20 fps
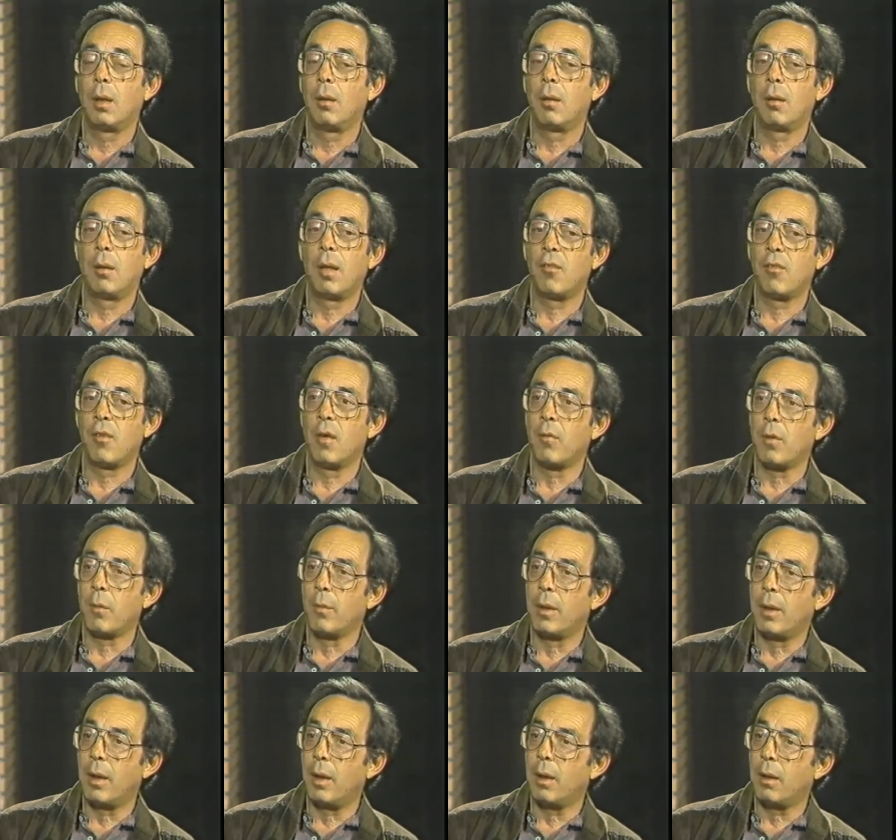There has never
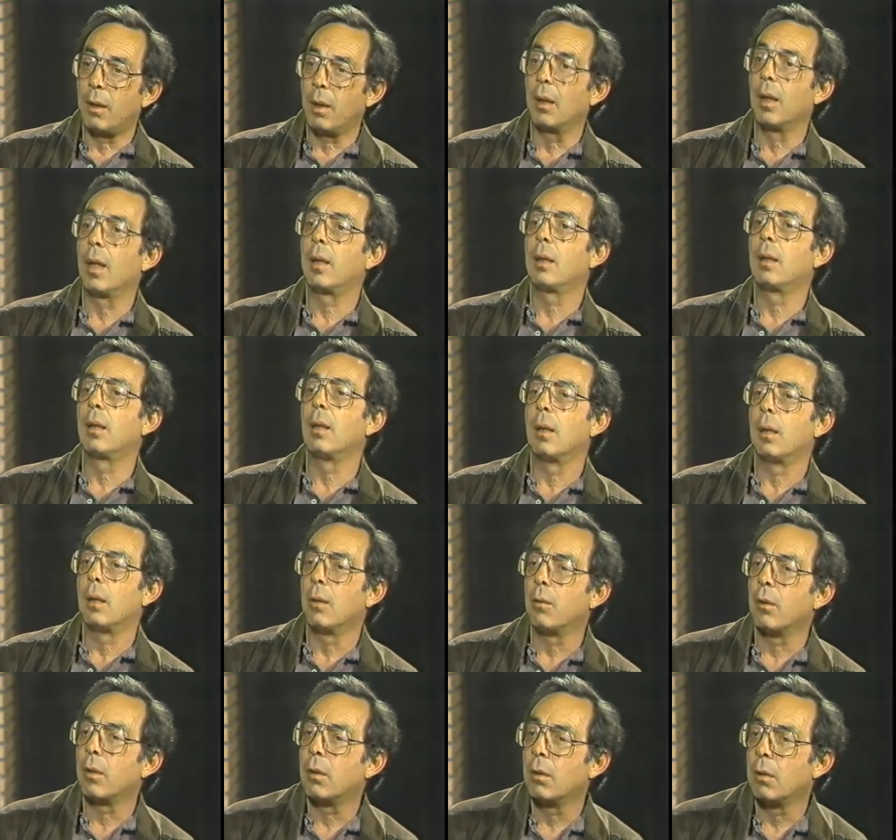been anything like it in
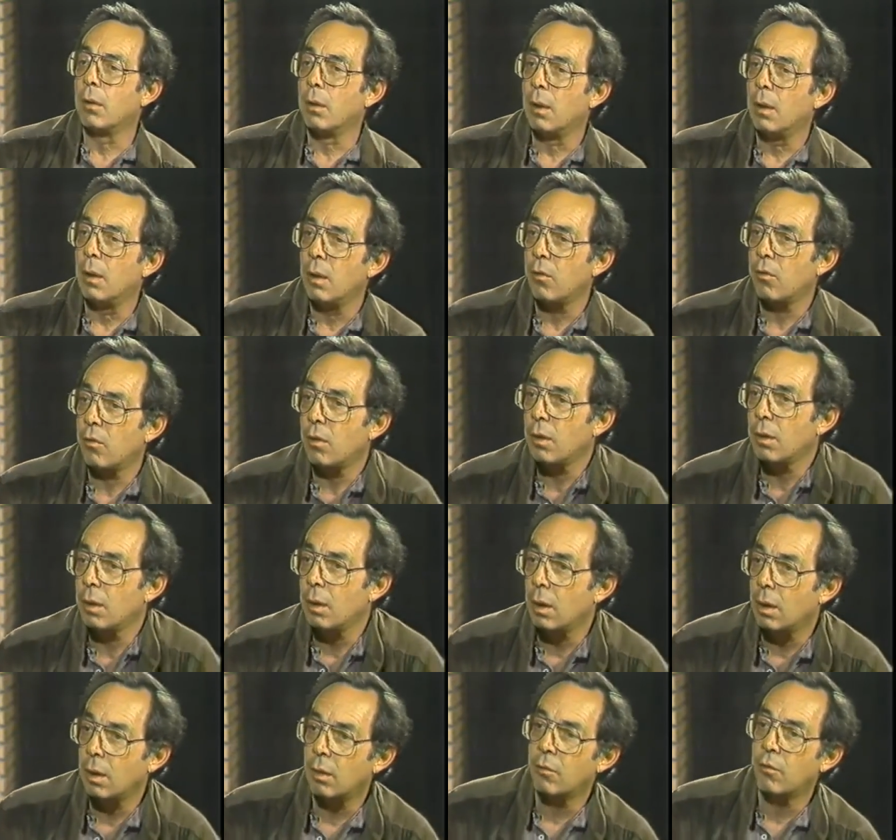the recorded
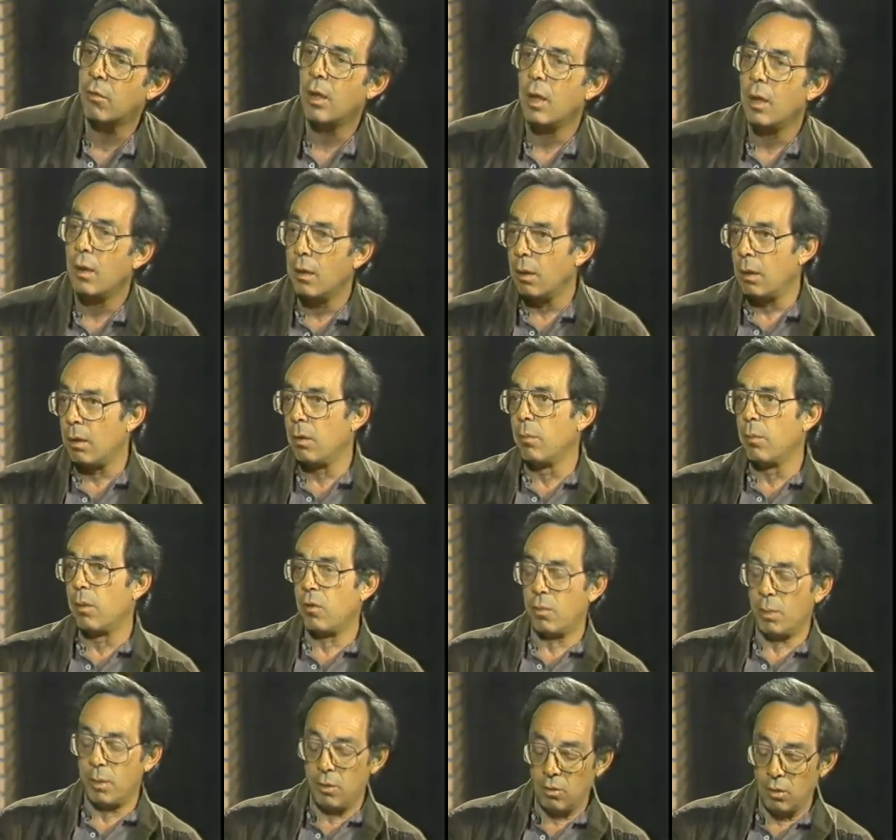history of the
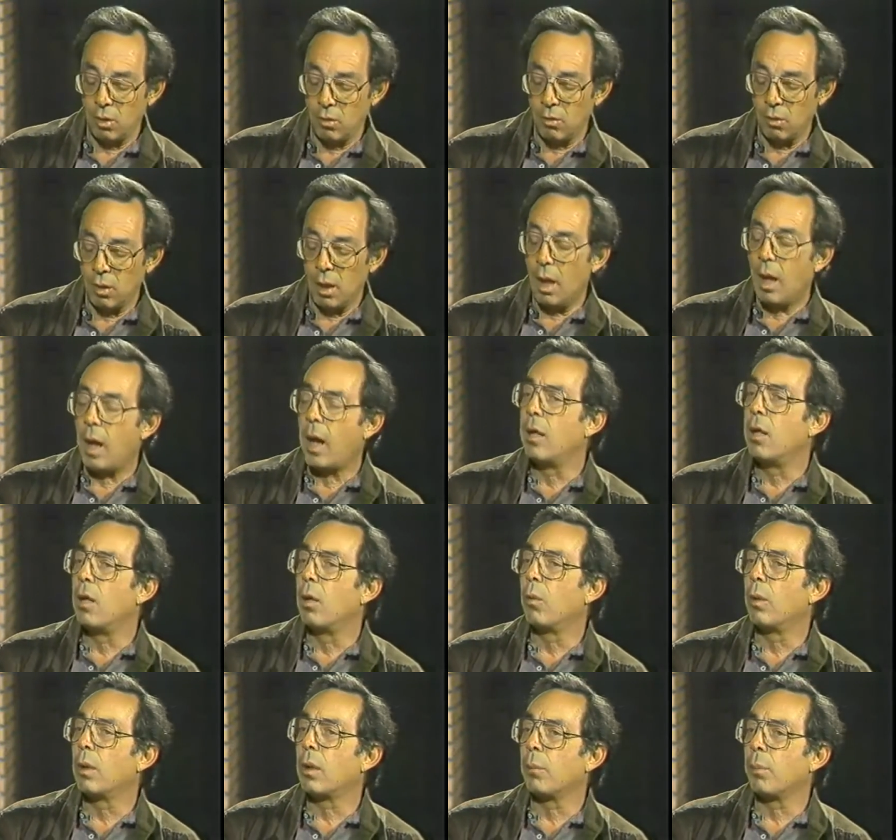human species. I
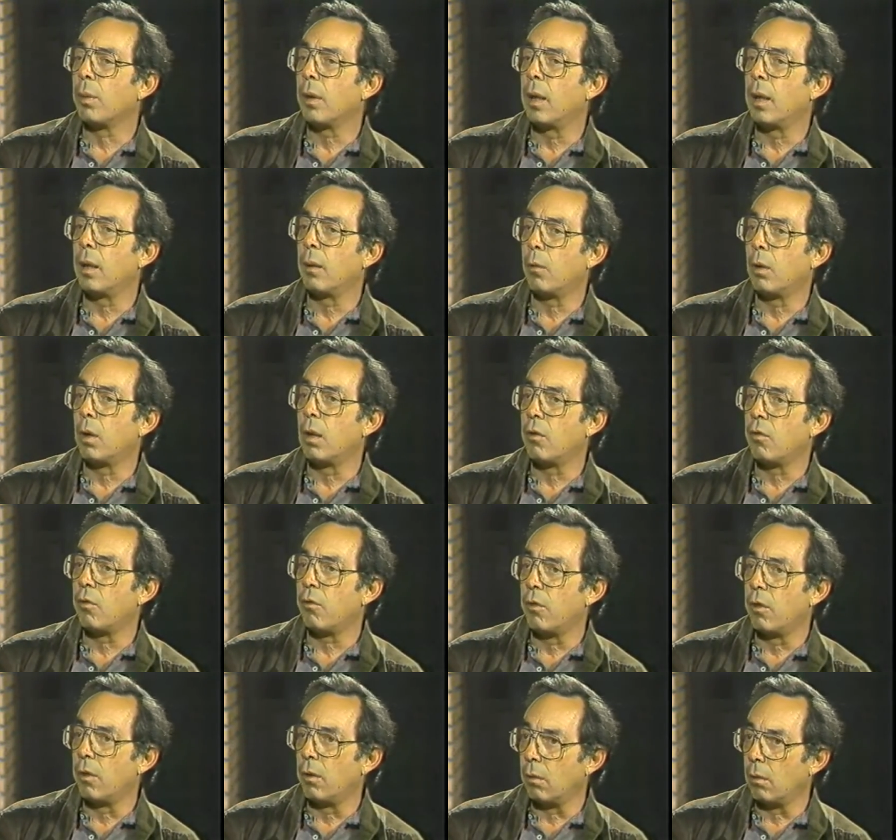know what the plan was
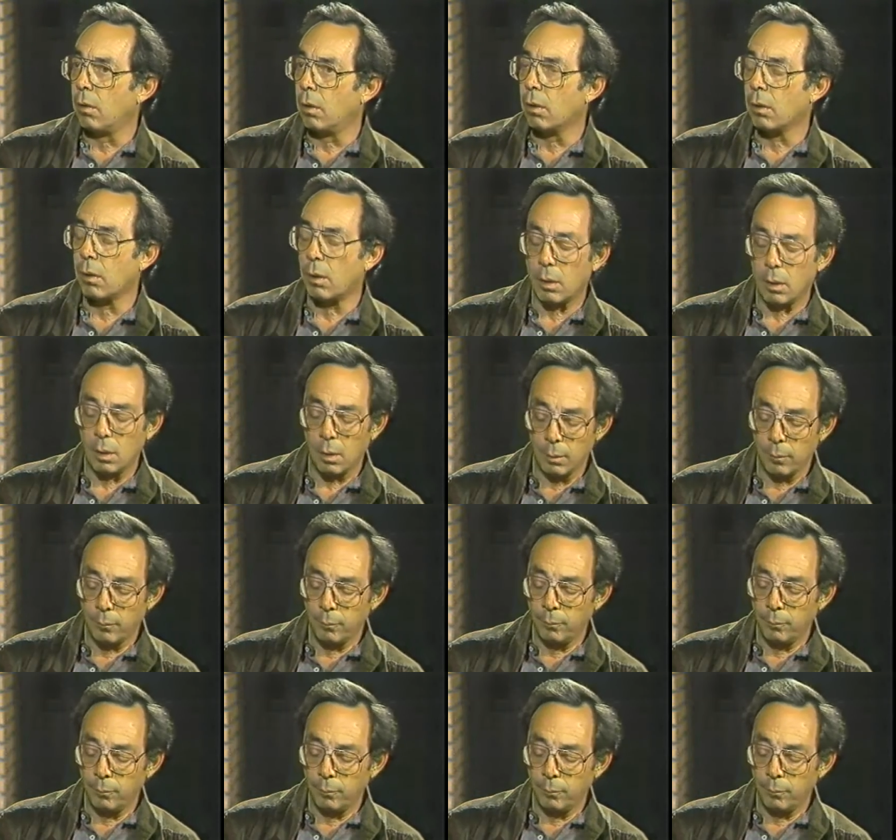for New York